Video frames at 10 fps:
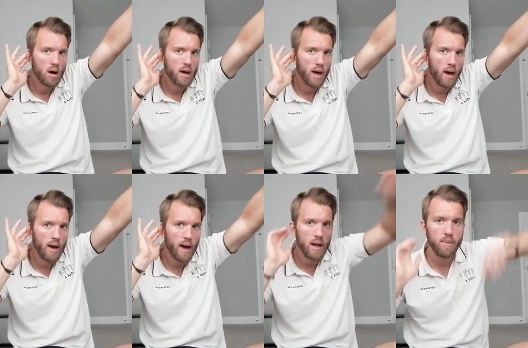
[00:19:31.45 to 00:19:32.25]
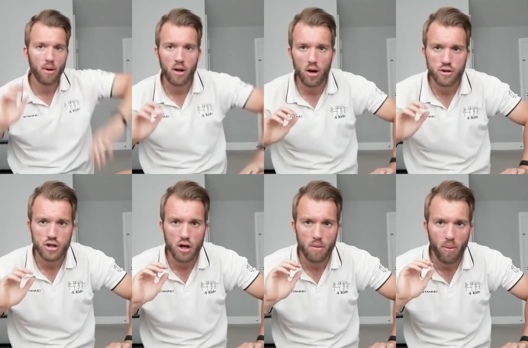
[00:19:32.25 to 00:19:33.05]
Okay, anybody on
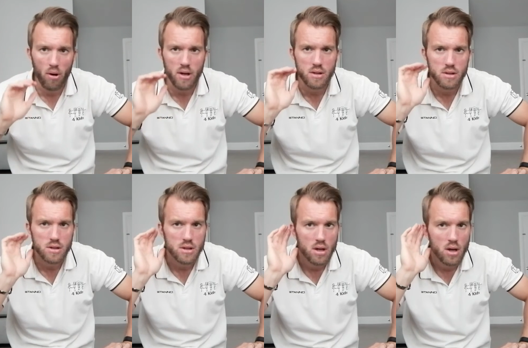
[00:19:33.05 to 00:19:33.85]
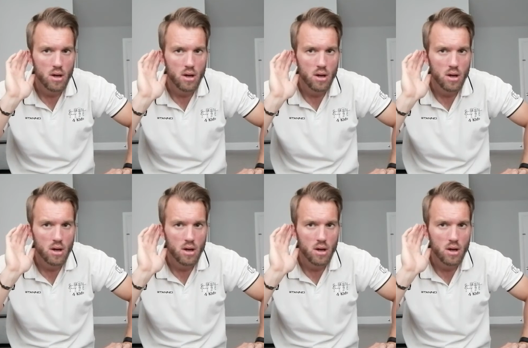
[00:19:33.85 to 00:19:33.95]
two points?